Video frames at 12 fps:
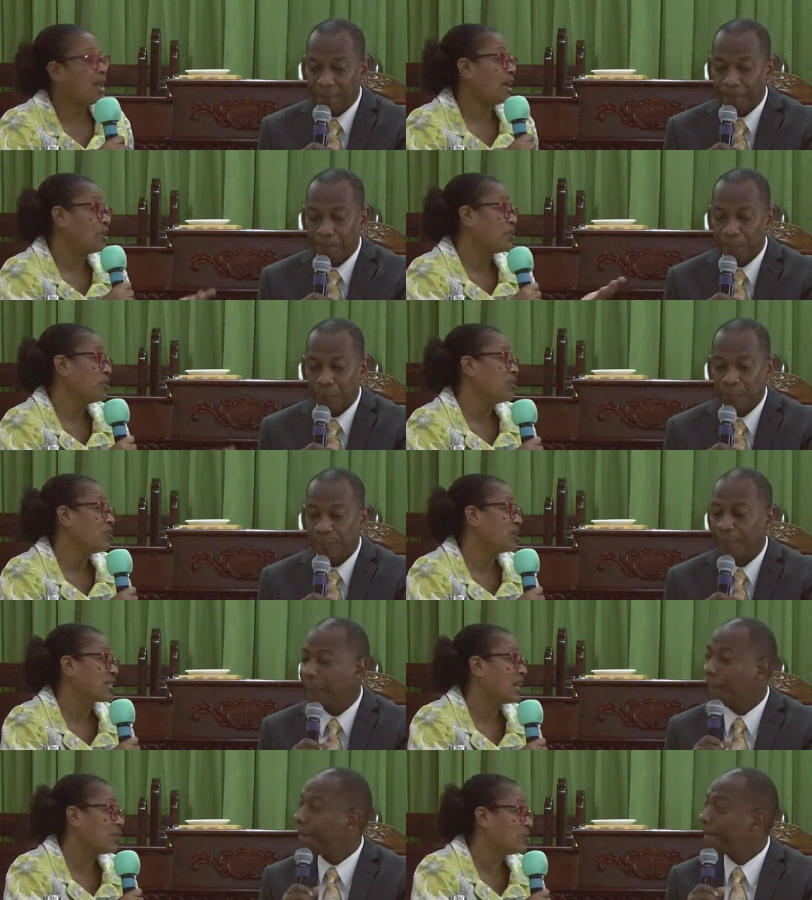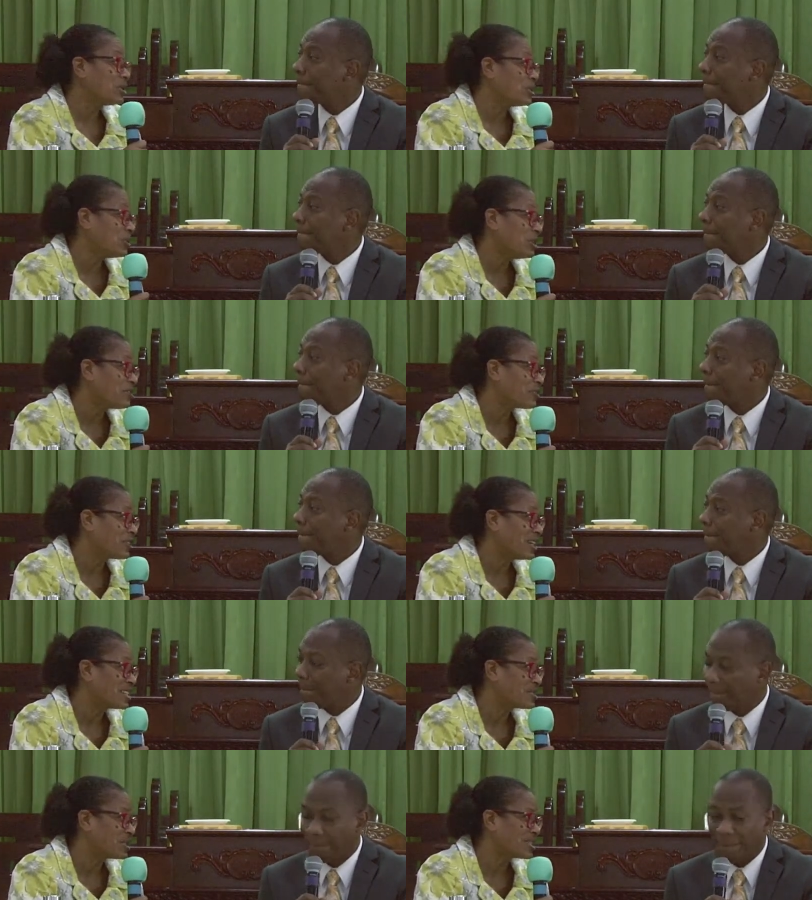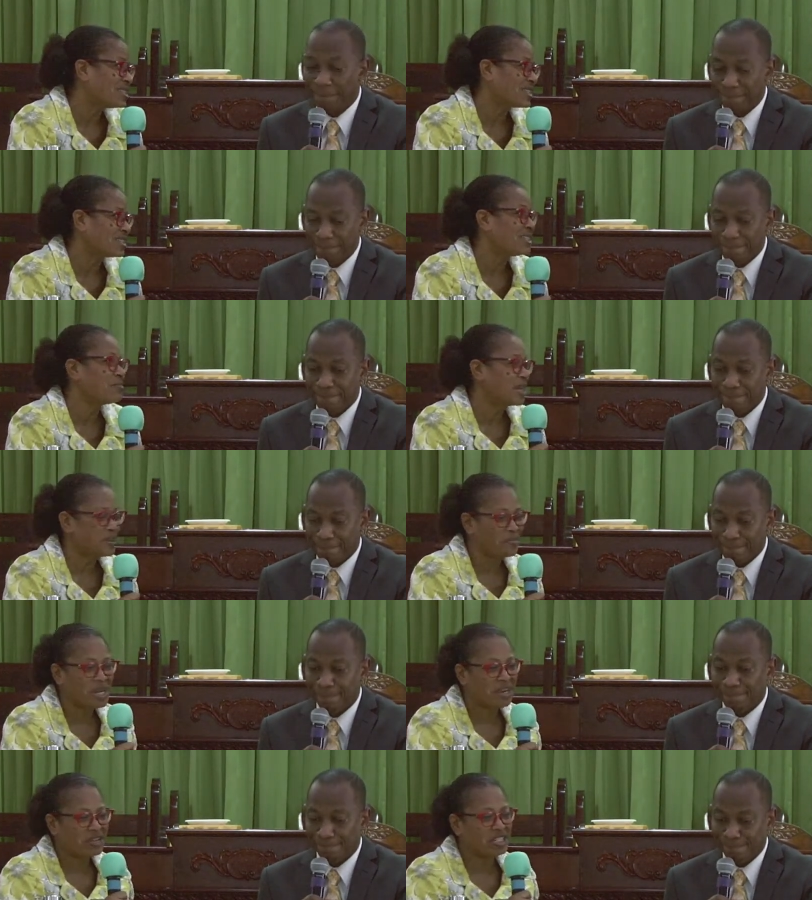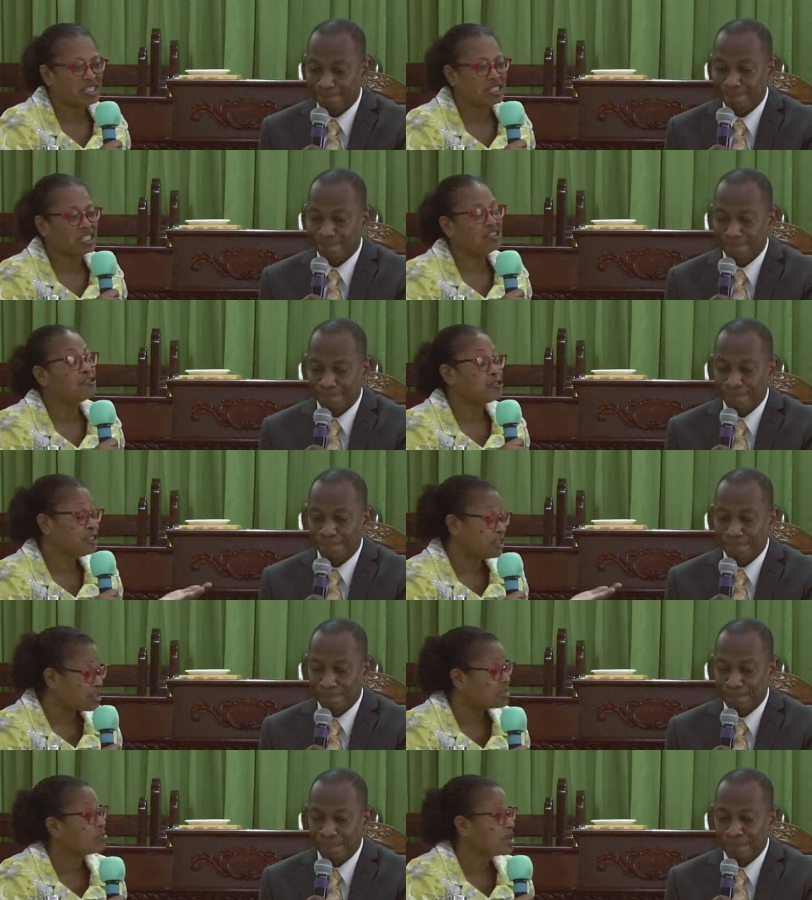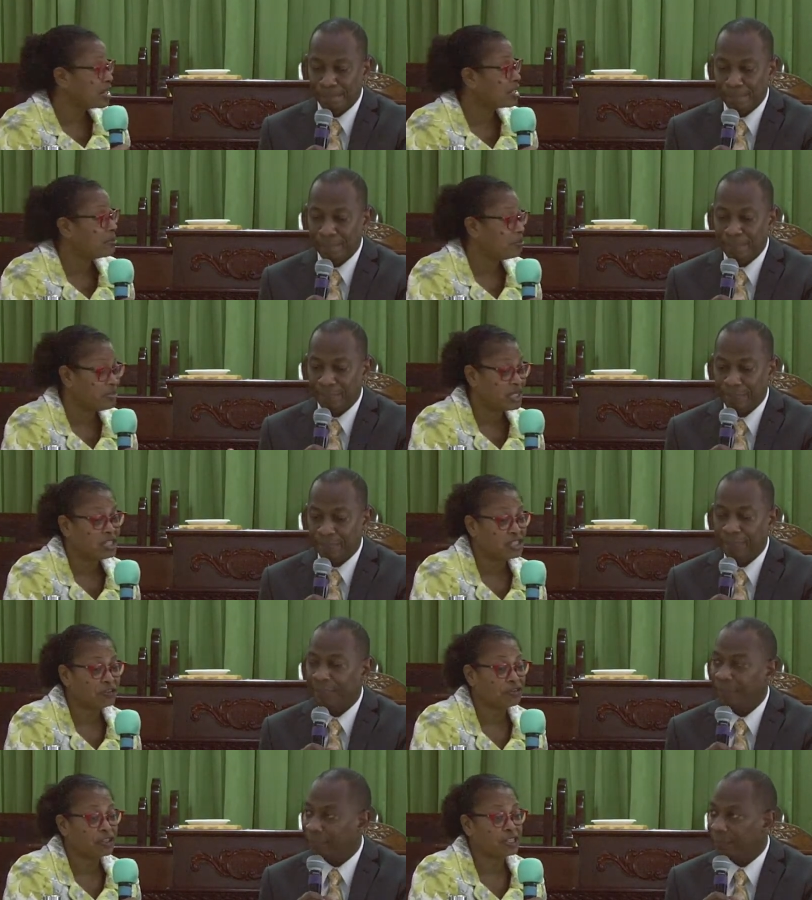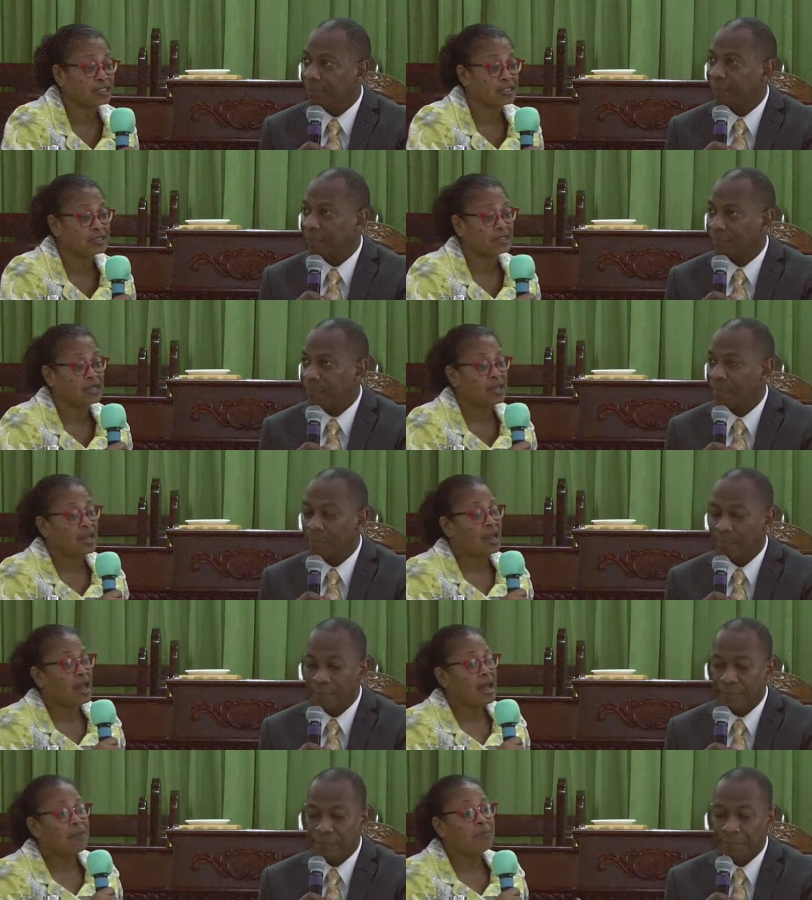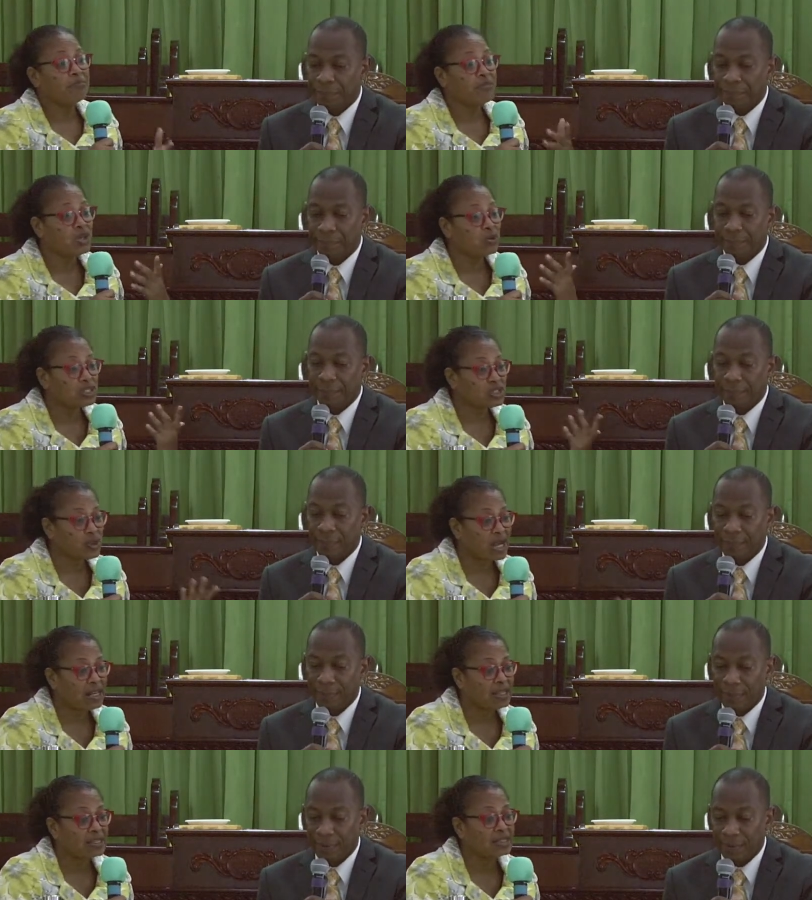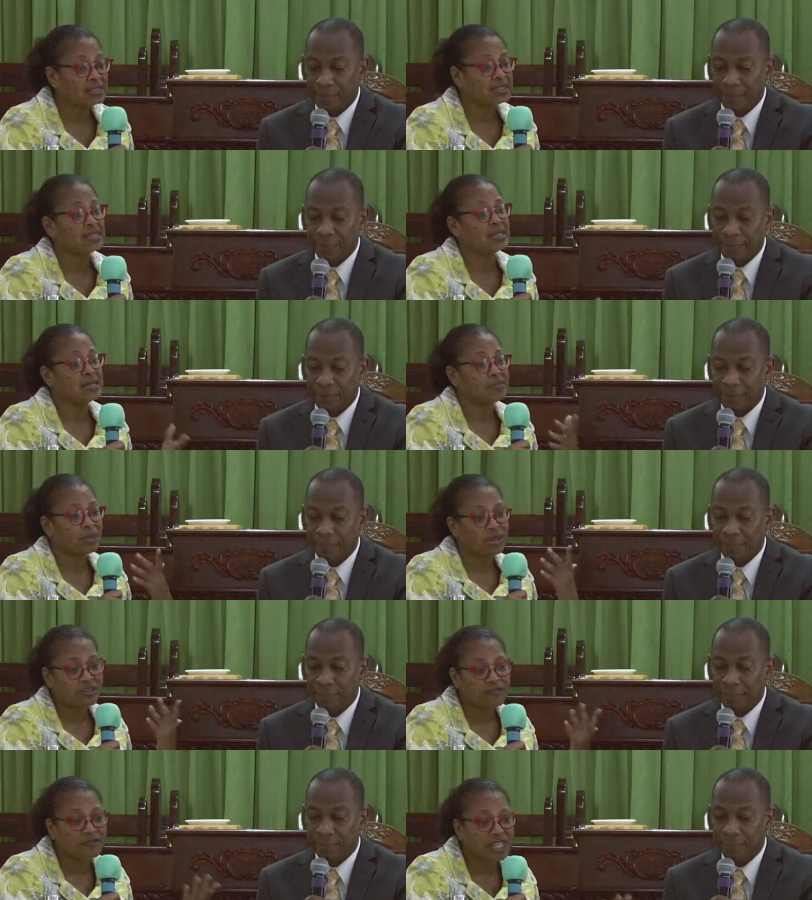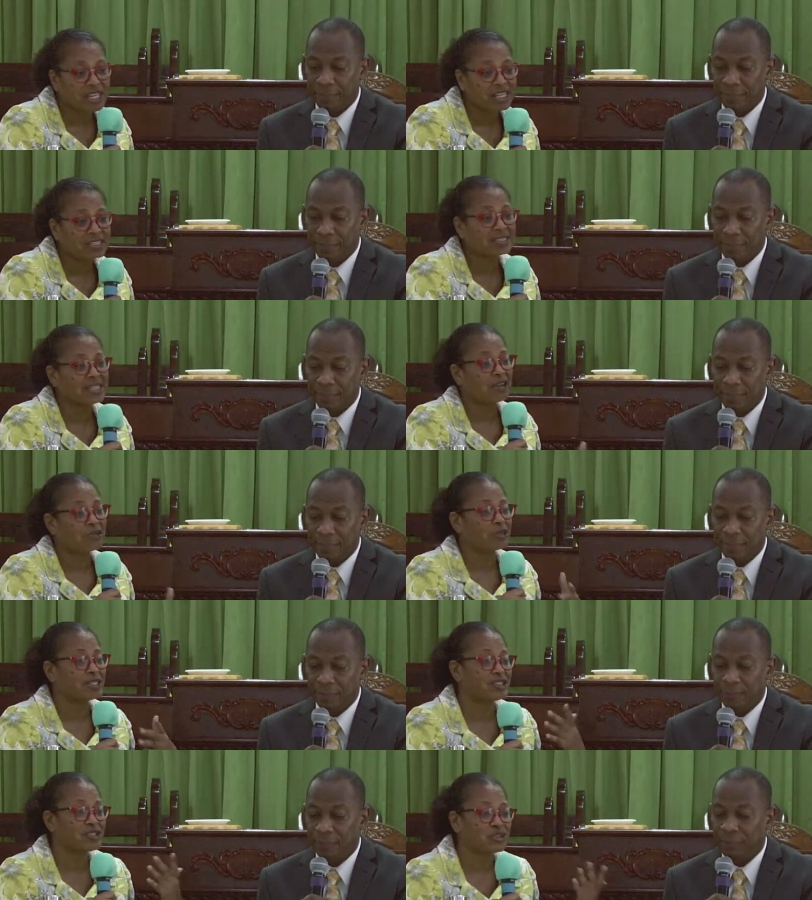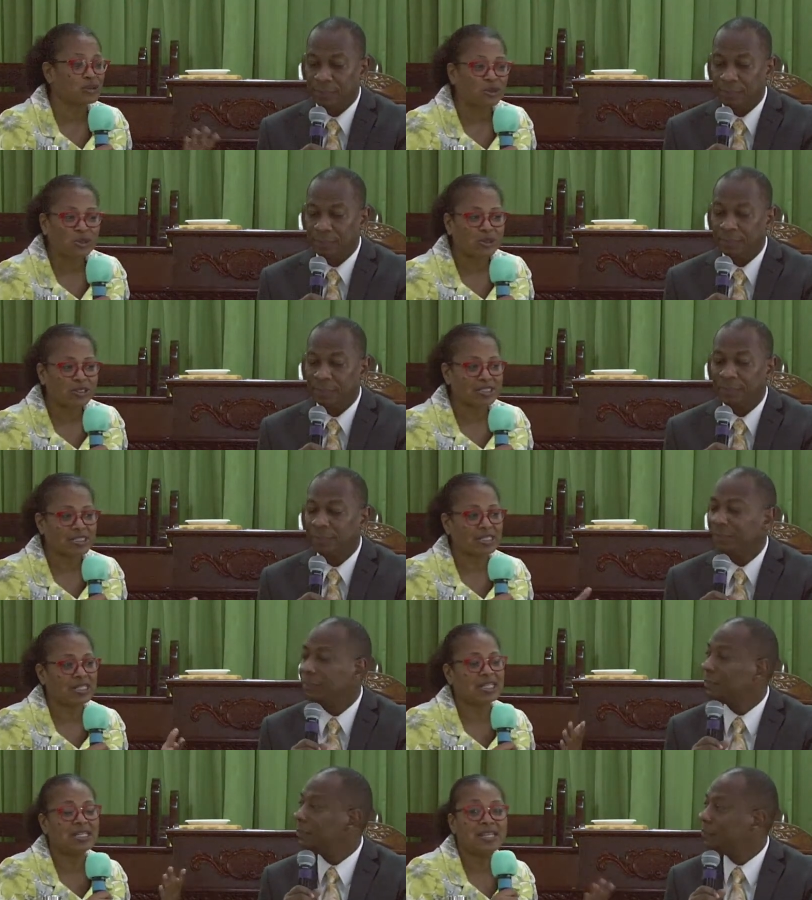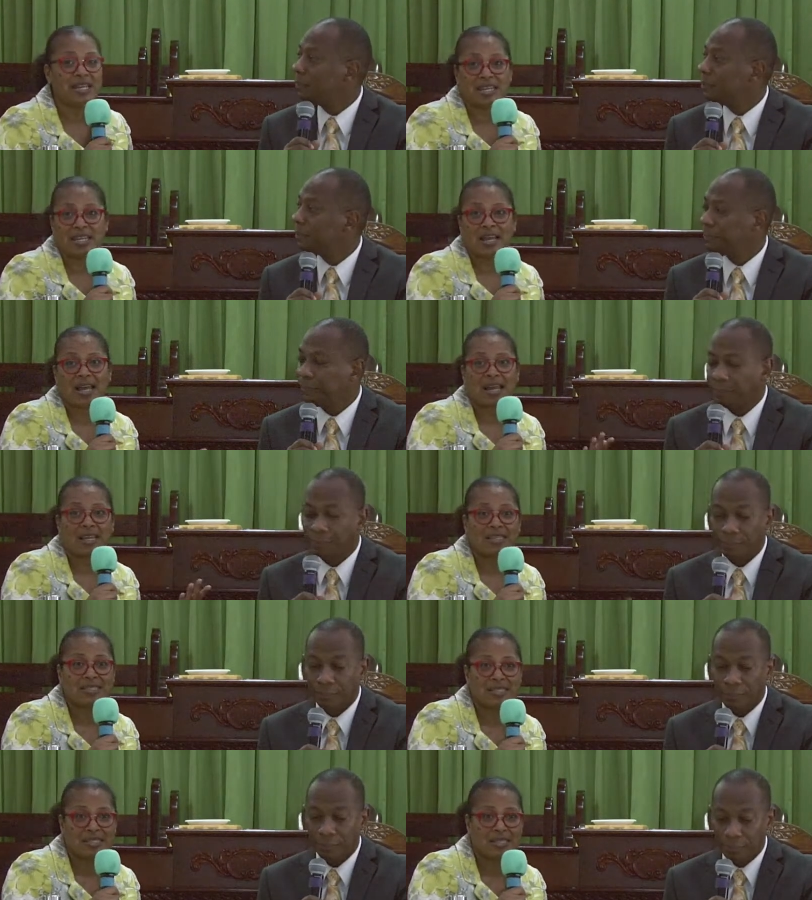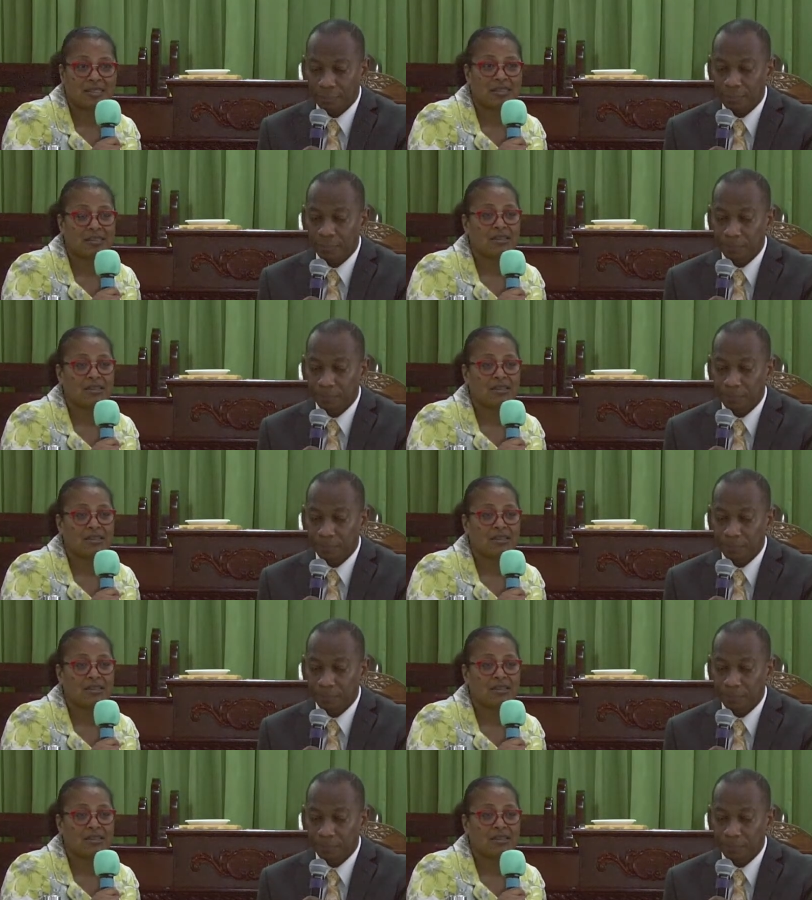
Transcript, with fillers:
Speaker 1: I, I don't know what I would do if Christ was not in my marriage. He does make a big difference a mutuality prevails that restores the Edenic ideal.